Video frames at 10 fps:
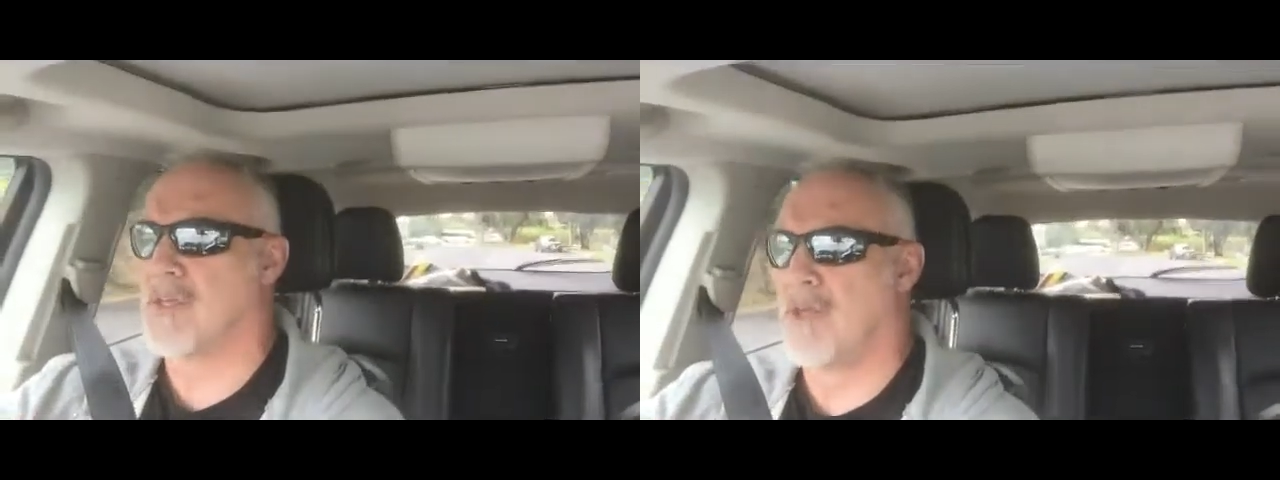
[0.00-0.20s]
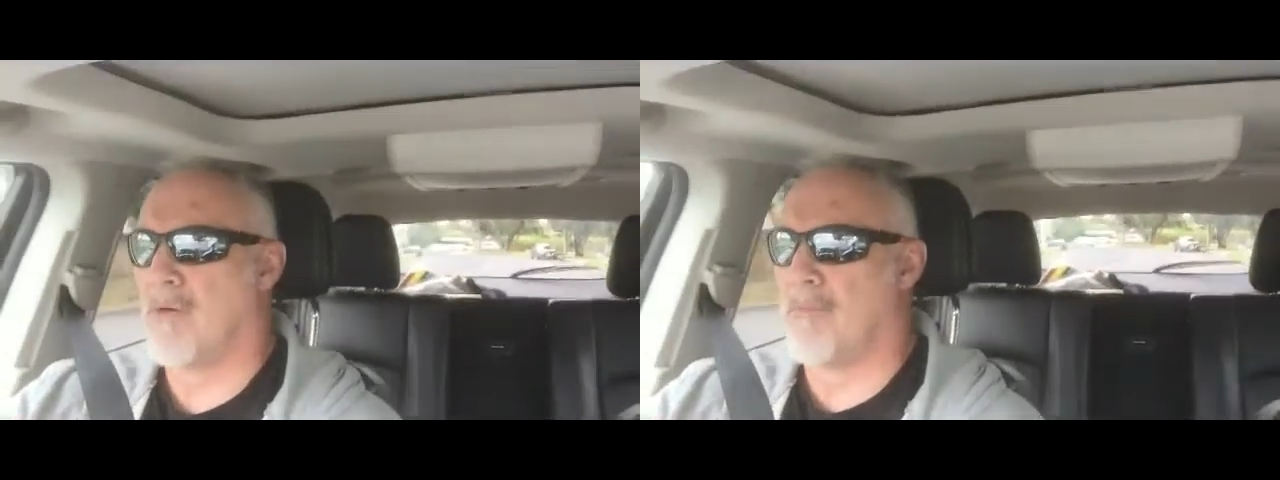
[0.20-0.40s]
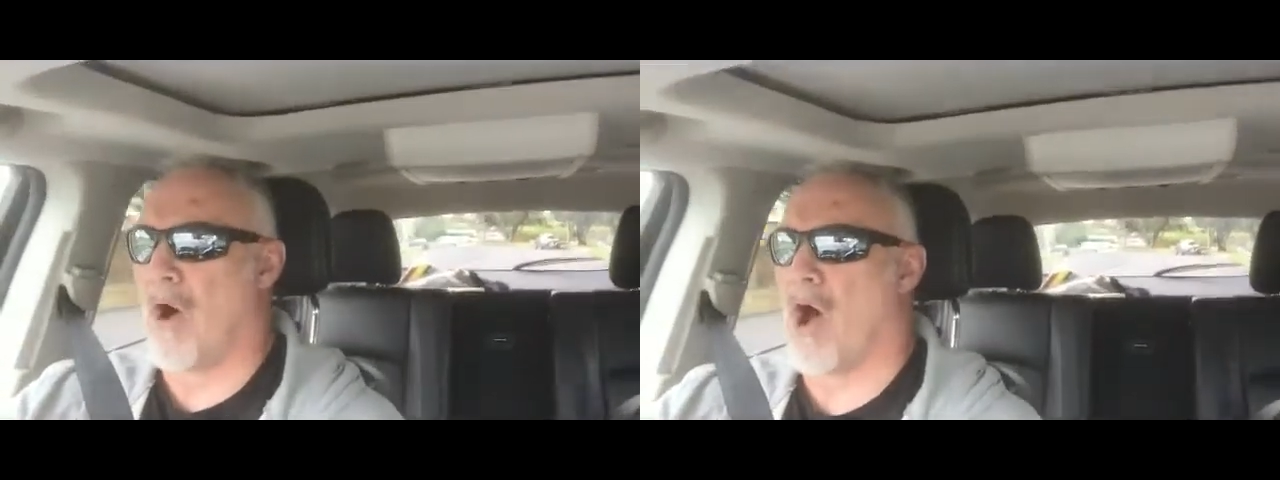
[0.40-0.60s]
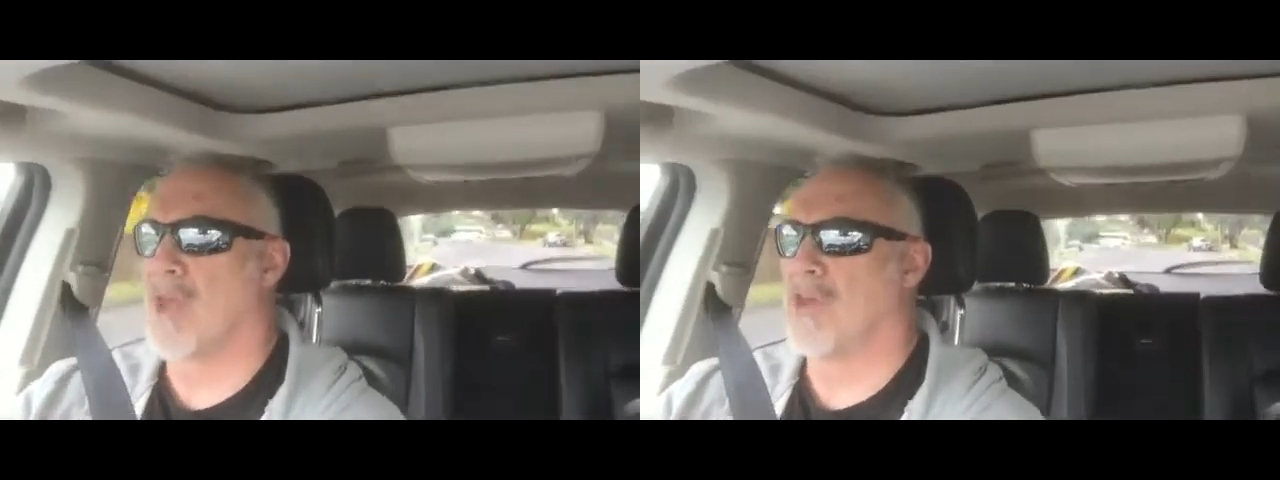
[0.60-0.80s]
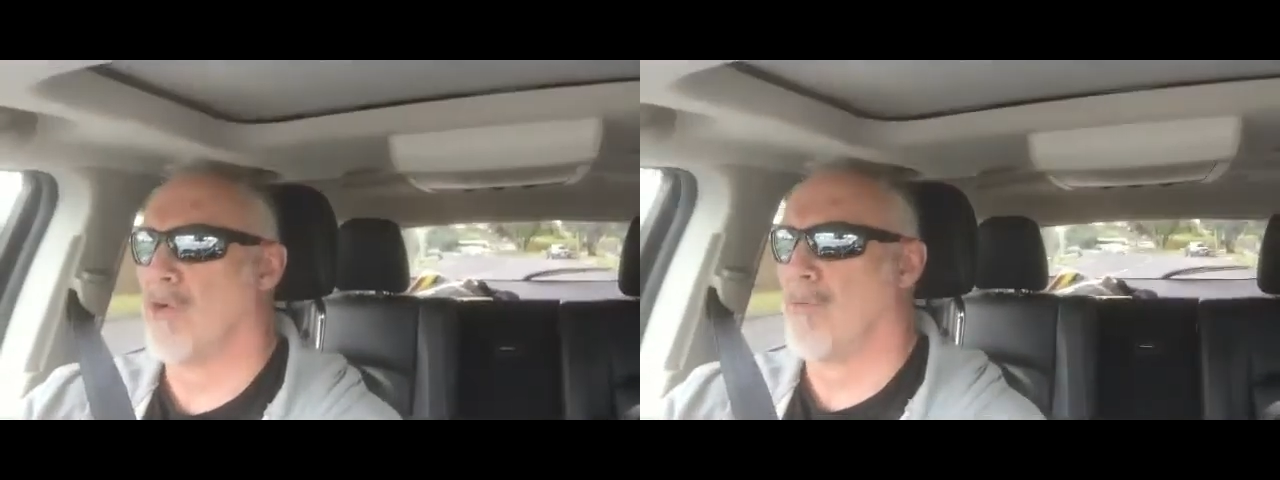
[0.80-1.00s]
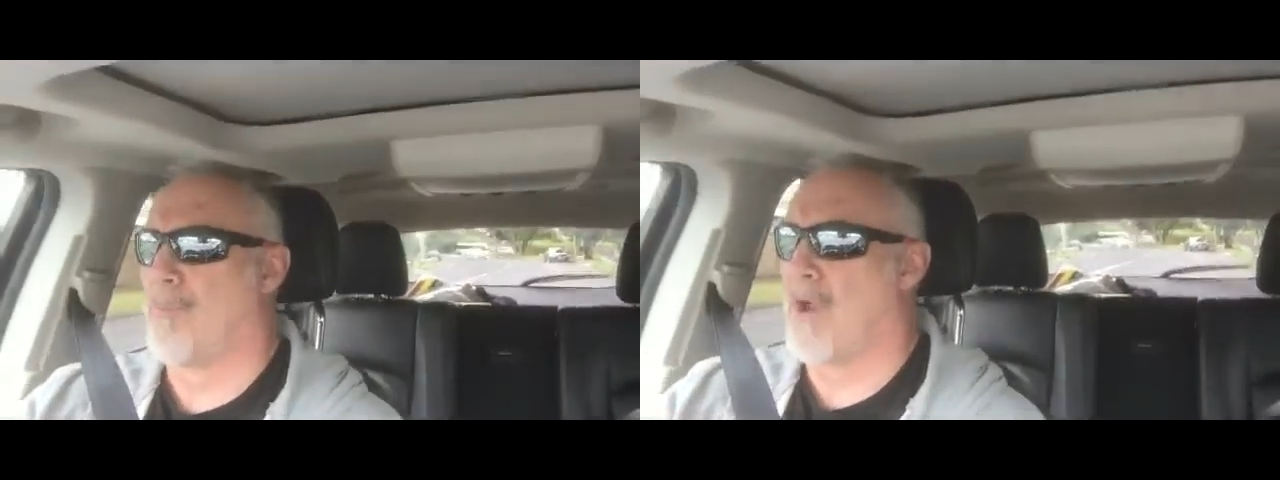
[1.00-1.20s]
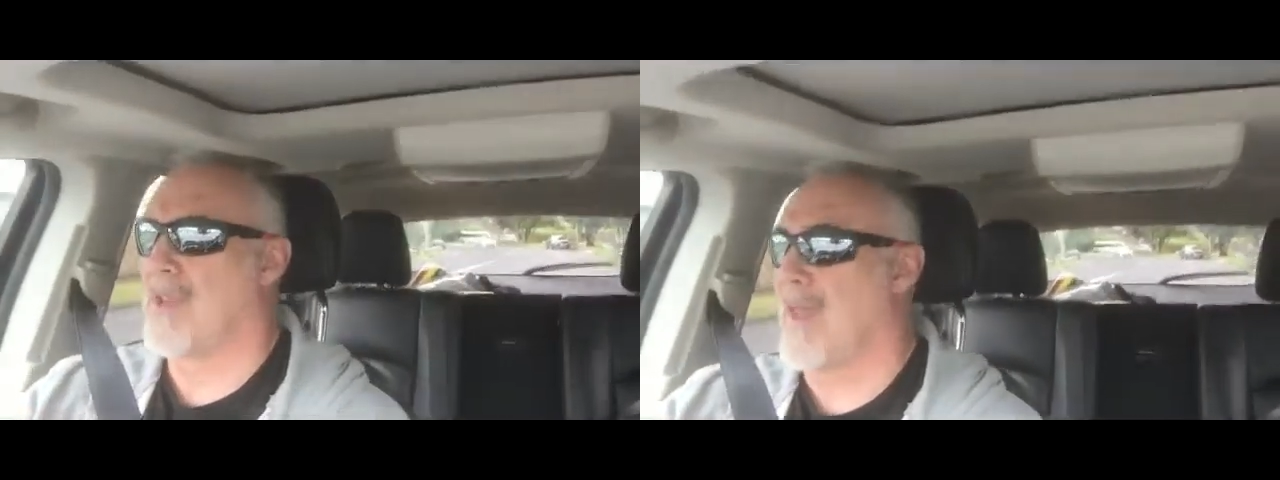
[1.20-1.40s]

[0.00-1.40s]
by your body